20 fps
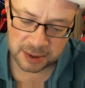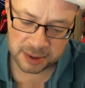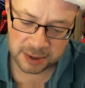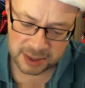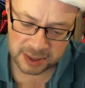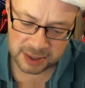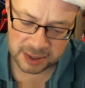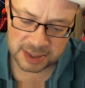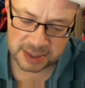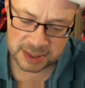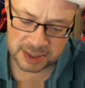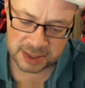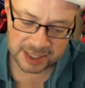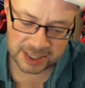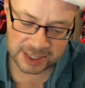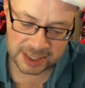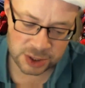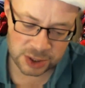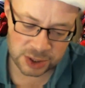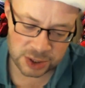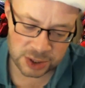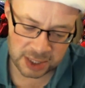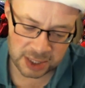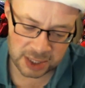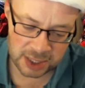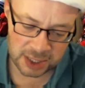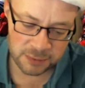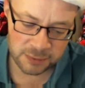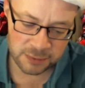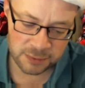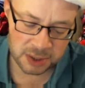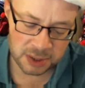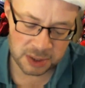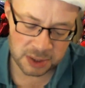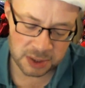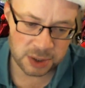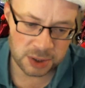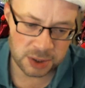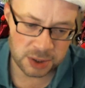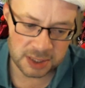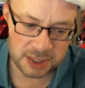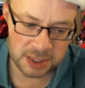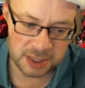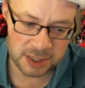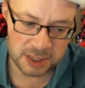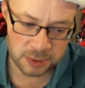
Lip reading: its chain of transmission is good.